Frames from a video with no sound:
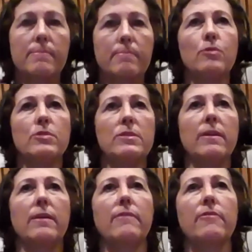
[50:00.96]
most
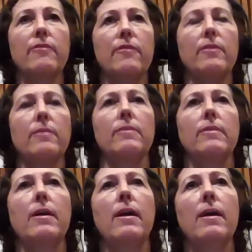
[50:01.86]
of
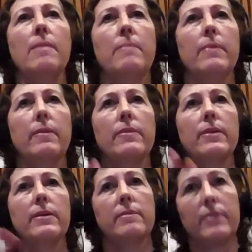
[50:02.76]

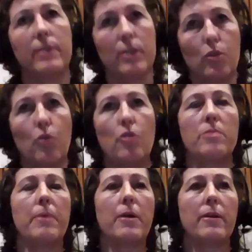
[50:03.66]
the
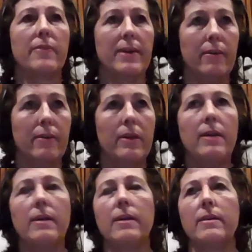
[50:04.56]
northern part of the
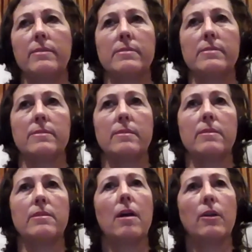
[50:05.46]
county is
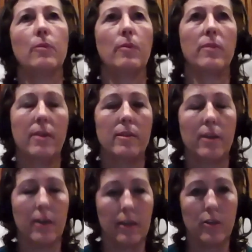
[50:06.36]
not within
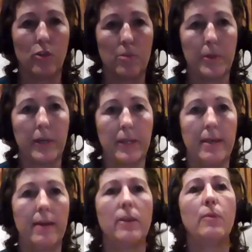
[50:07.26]
the unincorporated
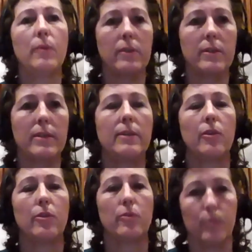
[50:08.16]
county, we
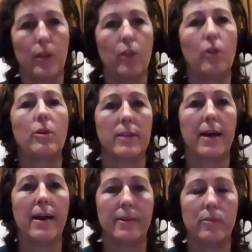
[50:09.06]
looked
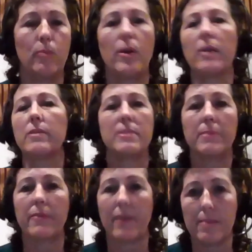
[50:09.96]
at where are some
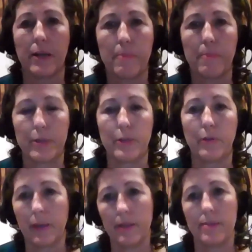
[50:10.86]
development
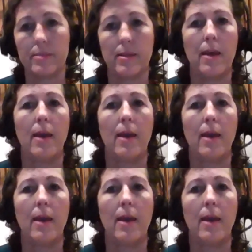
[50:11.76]
opportunities.